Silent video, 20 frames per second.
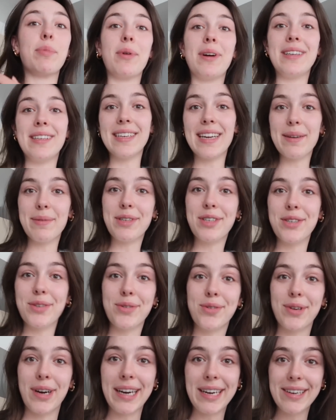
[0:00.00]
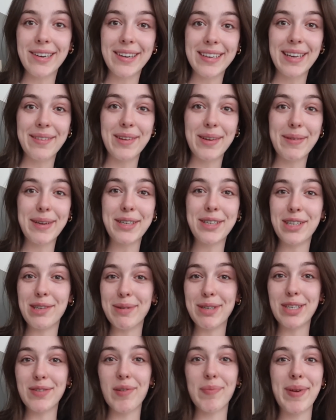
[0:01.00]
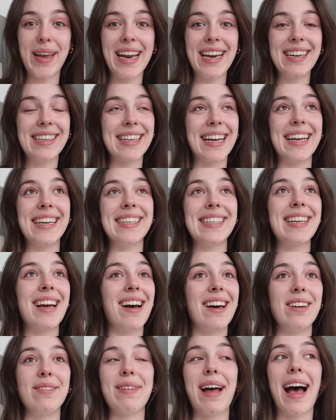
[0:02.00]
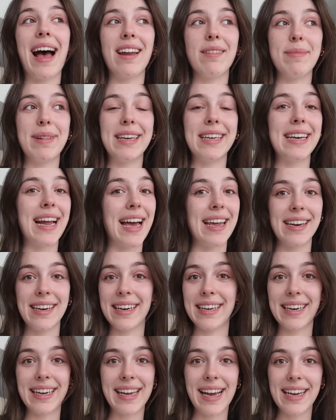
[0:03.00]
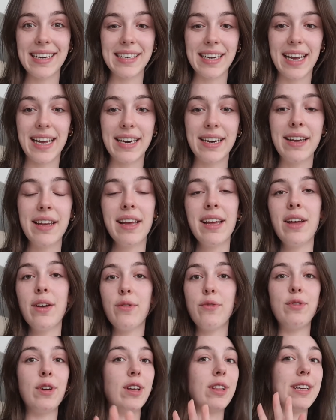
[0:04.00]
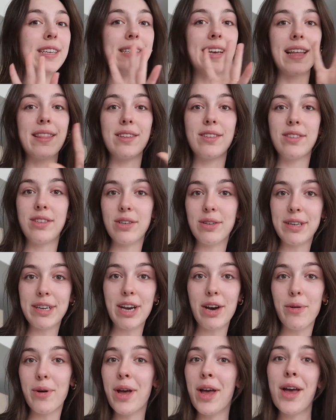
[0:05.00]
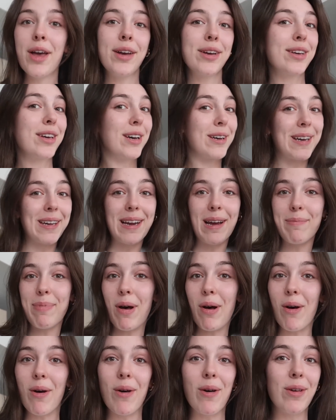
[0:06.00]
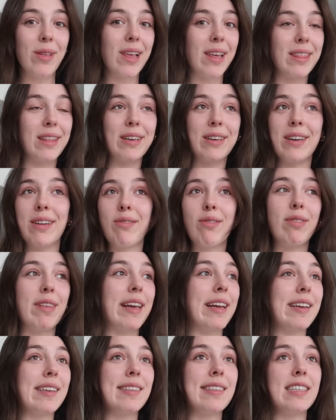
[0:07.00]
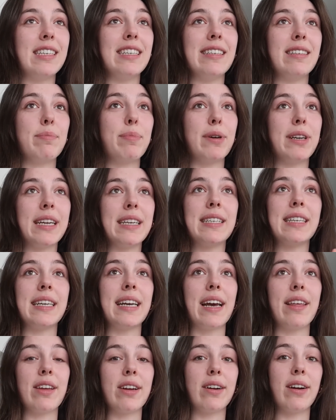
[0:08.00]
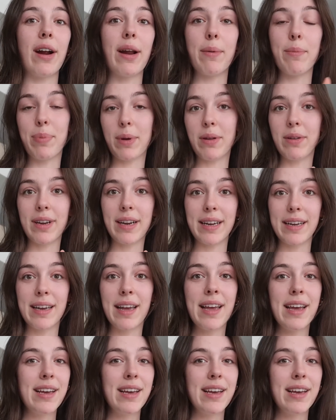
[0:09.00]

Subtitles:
boy today, which is great. Not giving me too much of a pain because I had a ton of admin and editing to get done. Phil is at the studio cooking up all the good things. He's putting together and building